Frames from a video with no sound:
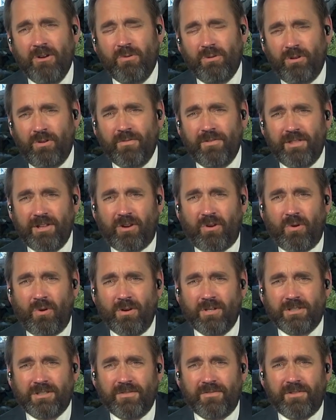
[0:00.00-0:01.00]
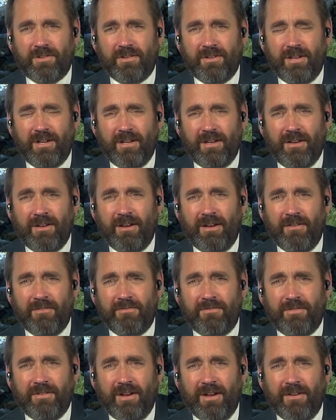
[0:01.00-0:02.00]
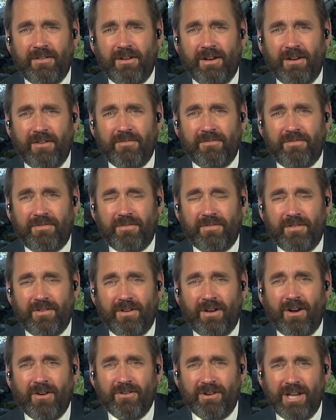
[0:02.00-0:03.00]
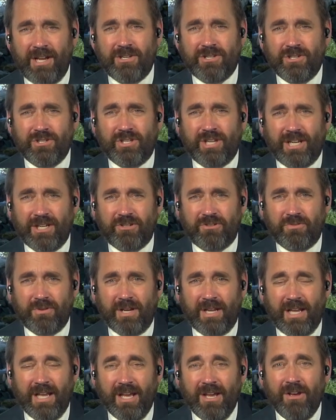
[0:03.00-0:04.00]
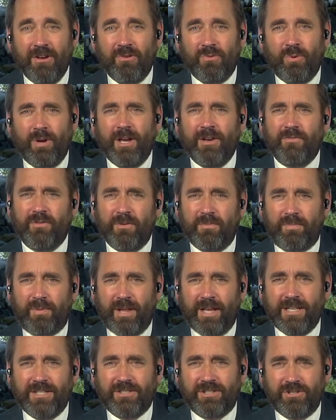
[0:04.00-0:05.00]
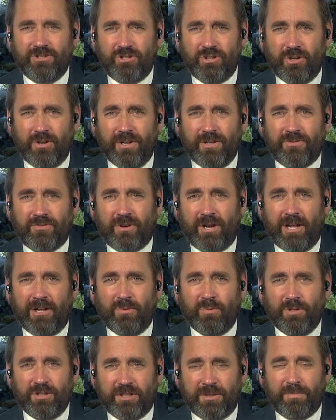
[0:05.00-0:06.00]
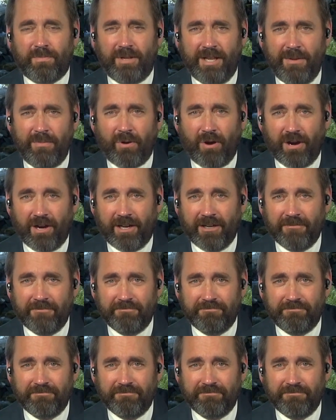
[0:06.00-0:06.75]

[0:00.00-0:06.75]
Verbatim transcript: Over the course of, the, uh, of, uh, of our nation's history, we have replaced the jury trial with the plea bargain.